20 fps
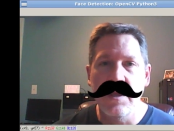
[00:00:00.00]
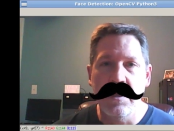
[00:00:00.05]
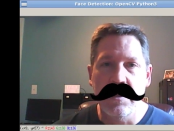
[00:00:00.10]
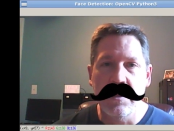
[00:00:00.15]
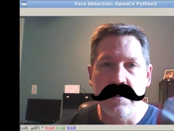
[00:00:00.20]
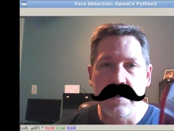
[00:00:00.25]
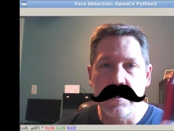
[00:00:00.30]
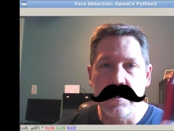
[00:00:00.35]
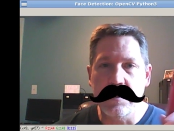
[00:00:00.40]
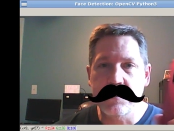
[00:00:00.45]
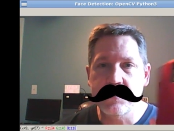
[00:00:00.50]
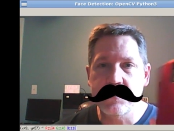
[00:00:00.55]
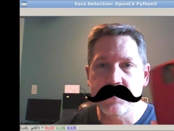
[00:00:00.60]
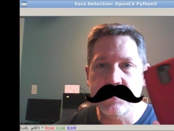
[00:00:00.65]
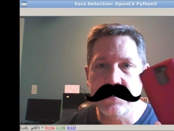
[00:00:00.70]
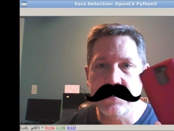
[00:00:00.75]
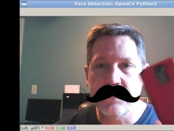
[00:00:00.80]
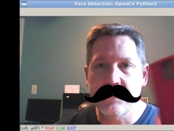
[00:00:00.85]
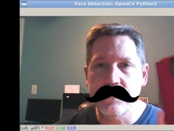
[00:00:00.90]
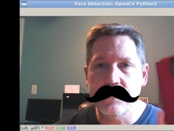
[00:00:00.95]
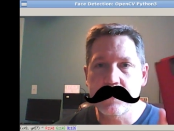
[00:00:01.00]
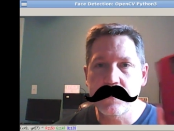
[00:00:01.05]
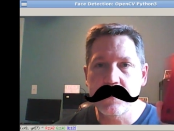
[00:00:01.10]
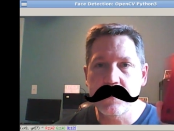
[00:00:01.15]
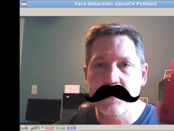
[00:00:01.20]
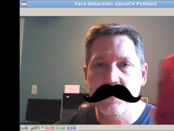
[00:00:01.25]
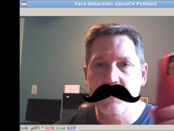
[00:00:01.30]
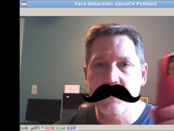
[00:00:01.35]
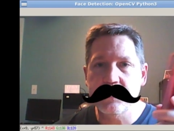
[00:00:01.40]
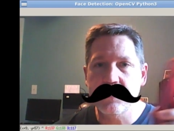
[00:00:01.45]
You get yourself one of
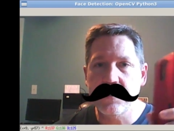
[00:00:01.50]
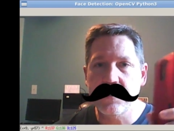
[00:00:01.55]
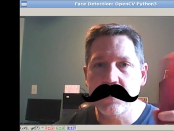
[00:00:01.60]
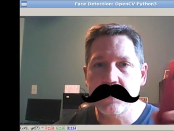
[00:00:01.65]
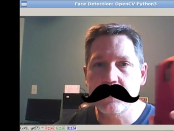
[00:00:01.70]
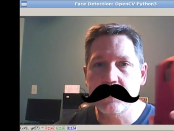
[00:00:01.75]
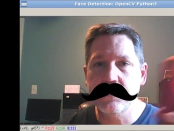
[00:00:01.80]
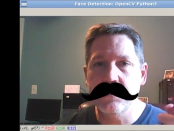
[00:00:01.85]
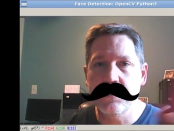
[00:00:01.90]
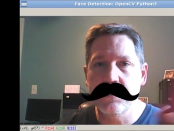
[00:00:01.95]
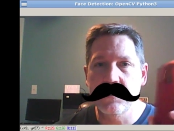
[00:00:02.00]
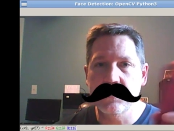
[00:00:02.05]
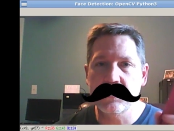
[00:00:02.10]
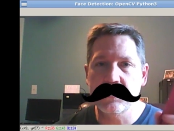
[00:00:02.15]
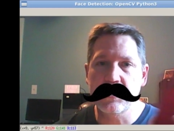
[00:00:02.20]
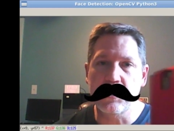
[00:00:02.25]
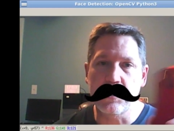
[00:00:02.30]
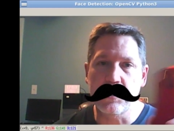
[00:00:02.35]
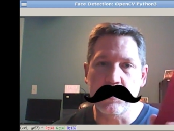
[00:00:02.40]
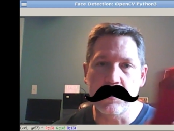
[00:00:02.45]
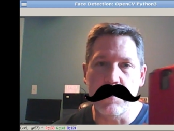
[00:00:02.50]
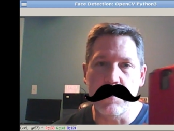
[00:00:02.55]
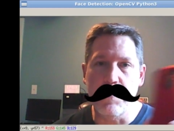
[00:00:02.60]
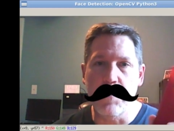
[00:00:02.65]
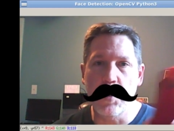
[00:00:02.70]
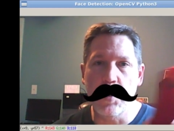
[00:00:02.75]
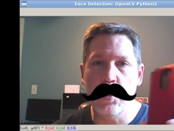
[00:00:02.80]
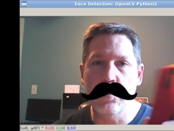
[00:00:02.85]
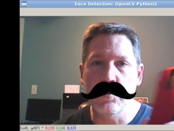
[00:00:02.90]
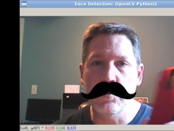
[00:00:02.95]
these things. It's called a
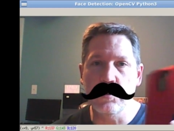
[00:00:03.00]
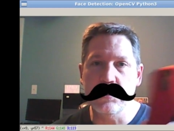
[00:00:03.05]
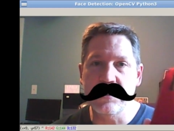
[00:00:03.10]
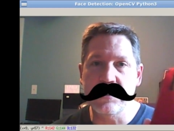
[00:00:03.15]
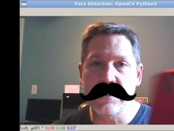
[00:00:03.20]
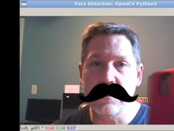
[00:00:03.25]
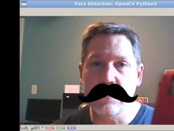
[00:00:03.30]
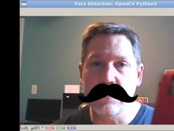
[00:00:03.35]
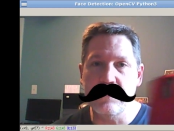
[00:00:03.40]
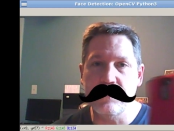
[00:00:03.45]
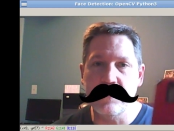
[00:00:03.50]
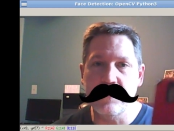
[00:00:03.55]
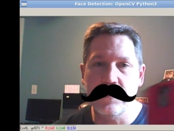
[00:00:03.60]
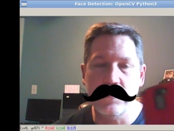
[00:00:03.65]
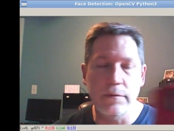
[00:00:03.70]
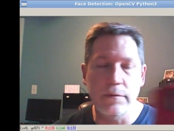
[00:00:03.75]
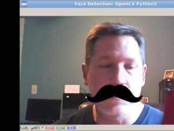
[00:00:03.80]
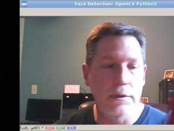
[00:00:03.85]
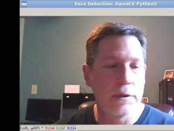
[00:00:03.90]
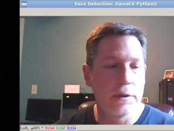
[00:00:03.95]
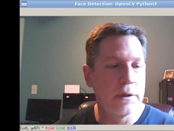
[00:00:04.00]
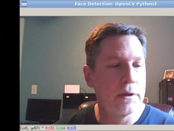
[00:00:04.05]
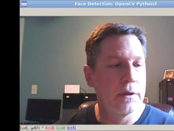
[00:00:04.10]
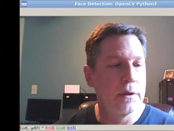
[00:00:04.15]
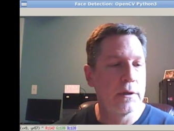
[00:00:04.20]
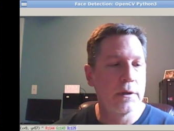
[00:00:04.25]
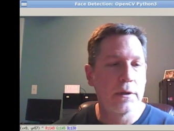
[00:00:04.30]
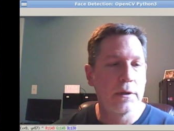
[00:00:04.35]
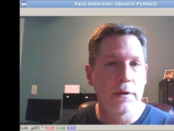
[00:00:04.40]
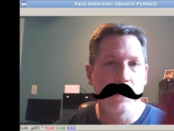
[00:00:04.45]
mobile telephone,
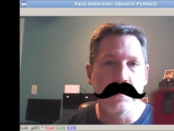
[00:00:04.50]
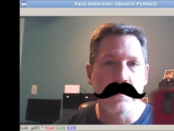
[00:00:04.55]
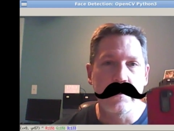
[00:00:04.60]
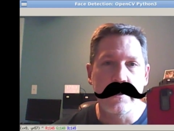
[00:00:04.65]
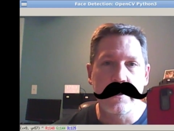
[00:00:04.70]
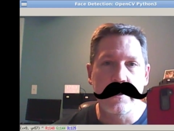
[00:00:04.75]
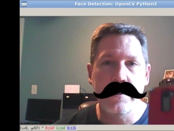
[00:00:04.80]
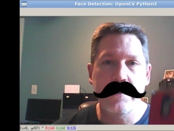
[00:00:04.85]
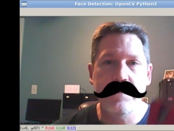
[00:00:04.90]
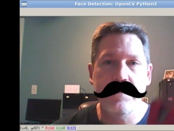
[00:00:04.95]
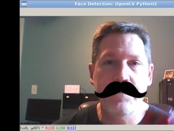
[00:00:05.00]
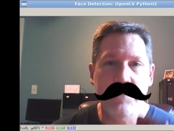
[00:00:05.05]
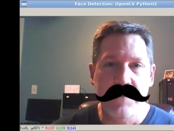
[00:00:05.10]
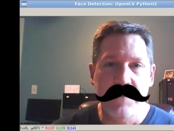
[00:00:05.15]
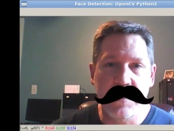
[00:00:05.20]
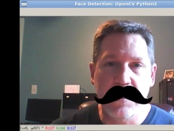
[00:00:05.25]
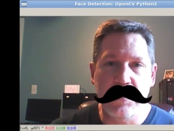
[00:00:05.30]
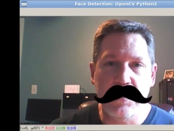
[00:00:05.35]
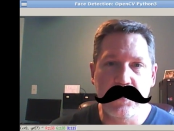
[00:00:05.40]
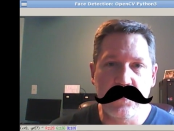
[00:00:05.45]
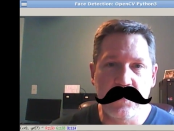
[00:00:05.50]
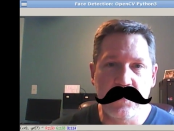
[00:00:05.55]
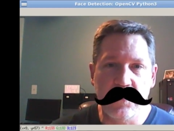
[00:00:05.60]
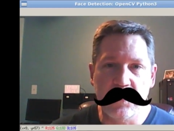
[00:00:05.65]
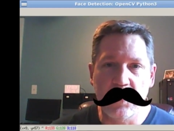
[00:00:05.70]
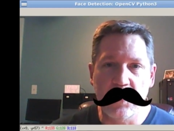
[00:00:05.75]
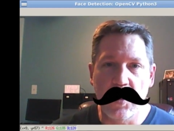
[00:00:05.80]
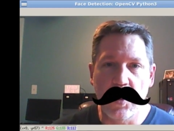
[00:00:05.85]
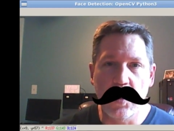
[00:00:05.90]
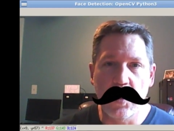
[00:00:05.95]
right? And you just
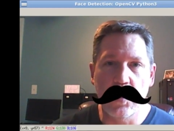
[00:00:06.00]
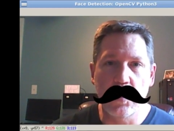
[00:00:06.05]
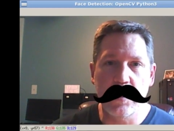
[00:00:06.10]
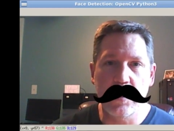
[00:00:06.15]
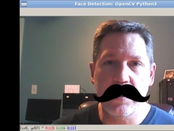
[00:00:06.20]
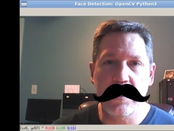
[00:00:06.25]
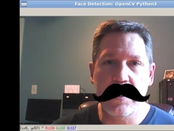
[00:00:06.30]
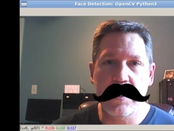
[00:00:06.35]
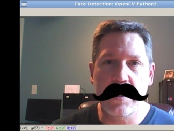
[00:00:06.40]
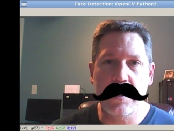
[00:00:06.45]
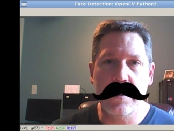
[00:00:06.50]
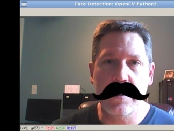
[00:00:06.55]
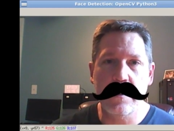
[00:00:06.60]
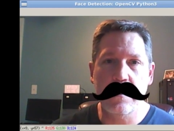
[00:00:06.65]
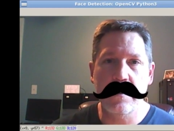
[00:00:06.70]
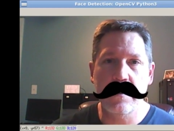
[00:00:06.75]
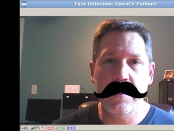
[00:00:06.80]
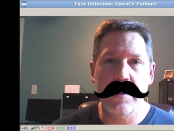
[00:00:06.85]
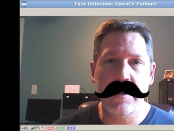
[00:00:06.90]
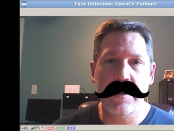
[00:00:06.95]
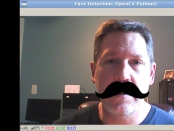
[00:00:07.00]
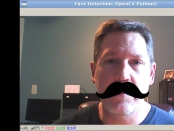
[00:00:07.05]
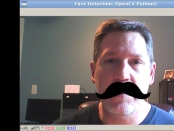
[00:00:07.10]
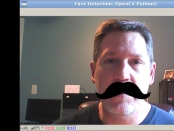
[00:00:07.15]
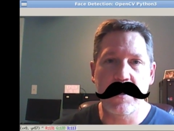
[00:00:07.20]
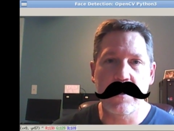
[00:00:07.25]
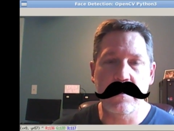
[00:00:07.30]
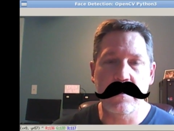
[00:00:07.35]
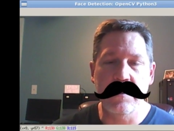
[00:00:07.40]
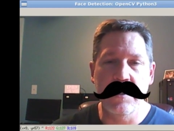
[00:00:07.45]
hold it down at
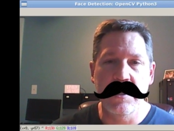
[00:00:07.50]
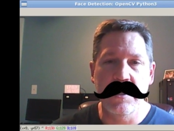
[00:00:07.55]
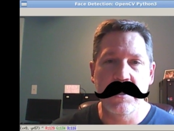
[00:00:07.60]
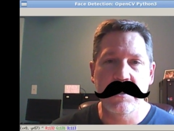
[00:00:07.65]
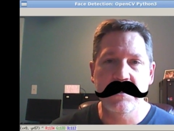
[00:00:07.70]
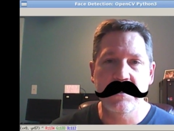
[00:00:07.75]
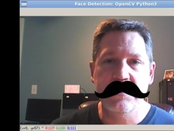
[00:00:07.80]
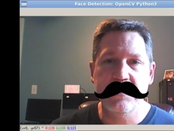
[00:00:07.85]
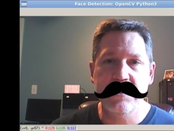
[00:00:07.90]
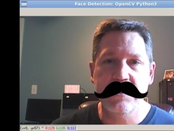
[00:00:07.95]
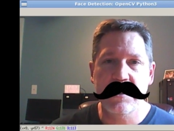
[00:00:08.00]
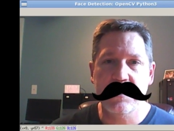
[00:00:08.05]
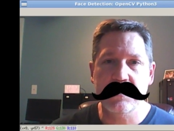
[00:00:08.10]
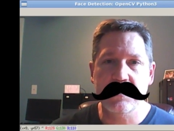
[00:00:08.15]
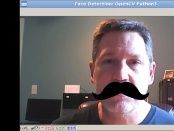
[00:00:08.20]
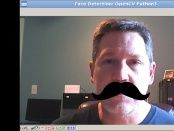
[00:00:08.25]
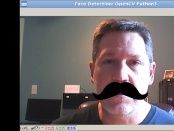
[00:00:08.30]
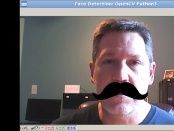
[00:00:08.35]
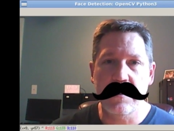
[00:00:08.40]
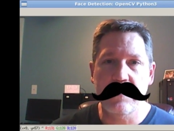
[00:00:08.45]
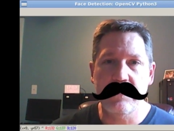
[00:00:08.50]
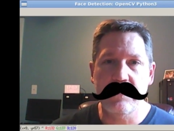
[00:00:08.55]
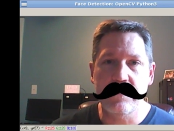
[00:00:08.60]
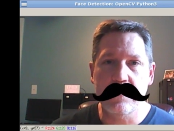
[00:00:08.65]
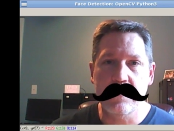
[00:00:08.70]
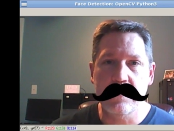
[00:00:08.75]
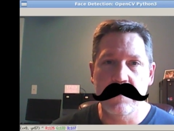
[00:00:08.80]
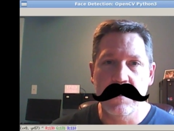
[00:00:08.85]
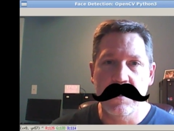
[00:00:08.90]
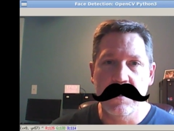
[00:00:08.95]
about chest level
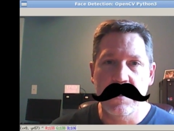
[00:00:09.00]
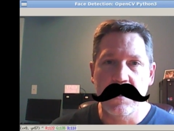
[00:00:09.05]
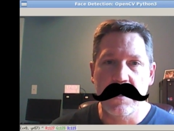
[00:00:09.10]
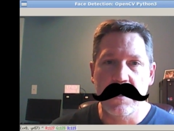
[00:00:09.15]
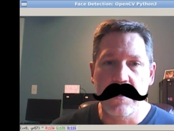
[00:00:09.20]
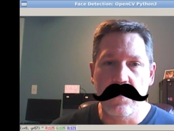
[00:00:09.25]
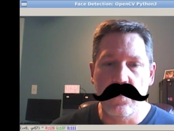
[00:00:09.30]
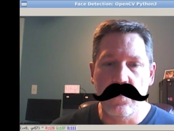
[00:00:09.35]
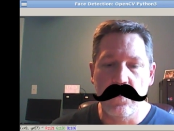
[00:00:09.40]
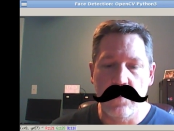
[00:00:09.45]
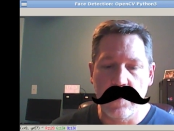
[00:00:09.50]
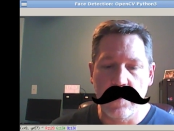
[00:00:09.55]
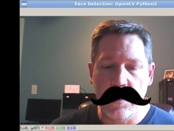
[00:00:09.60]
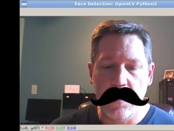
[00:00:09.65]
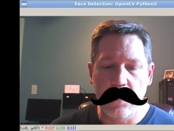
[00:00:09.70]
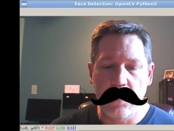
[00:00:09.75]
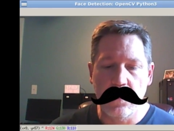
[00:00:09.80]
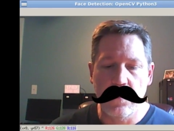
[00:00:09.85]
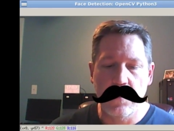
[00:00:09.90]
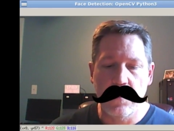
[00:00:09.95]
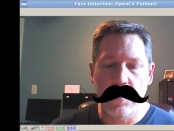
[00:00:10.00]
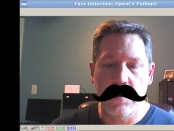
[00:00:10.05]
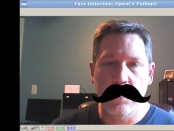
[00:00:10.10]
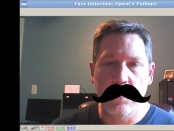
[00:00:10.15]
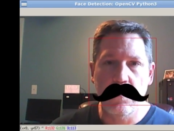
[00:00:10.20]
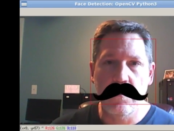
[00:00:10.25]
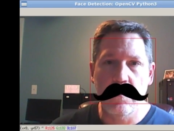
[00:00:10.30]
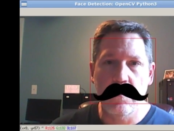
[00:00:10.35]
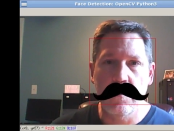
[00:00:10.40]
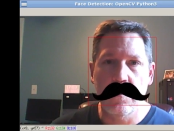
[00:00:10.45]
and, and well,
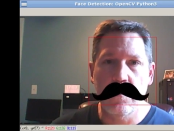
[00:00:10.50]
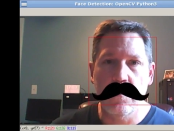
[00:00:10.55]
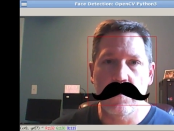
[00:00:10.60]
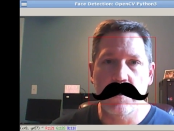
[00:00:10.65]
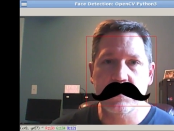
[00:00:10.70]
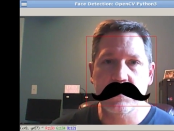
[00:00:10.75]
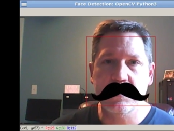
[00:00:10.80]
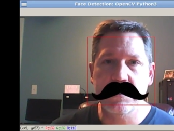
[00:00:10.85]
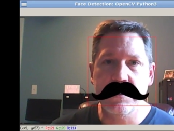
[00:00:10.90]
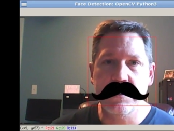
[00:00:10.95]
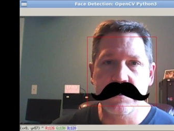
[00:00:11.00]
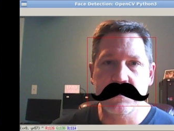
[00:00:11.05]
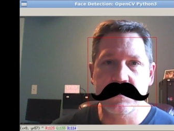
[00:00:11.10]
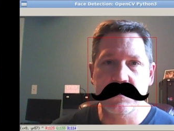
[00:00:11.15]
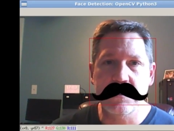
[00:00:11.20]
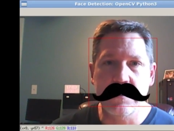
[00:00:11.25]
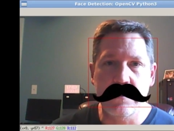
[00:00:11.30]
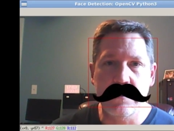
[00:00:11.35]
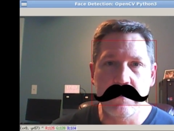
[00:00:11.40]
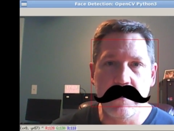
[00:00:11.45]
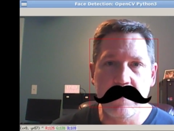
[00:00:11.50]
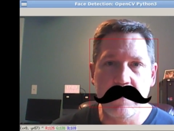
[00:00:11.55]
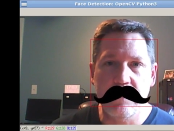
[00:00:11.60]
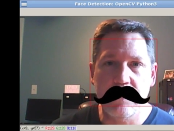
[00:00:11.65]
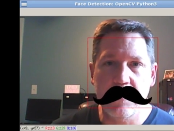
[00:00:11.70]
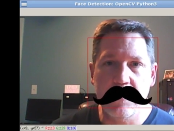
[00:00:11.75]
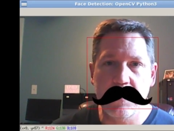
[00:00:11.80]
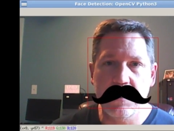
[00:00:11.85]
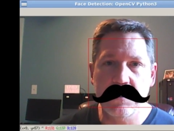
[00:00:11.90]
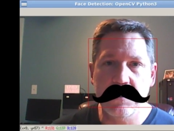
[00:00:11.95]
watch this. You ready for
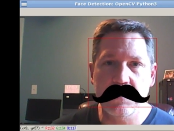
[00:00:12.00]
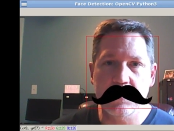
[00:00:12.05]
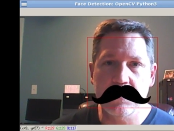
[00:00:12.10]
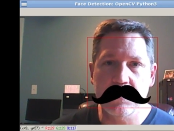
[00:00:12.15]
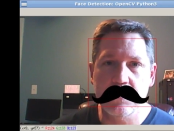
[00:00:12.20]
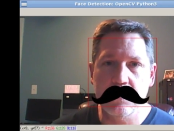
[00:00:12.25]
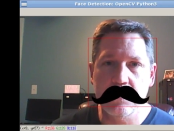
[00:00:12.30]
this?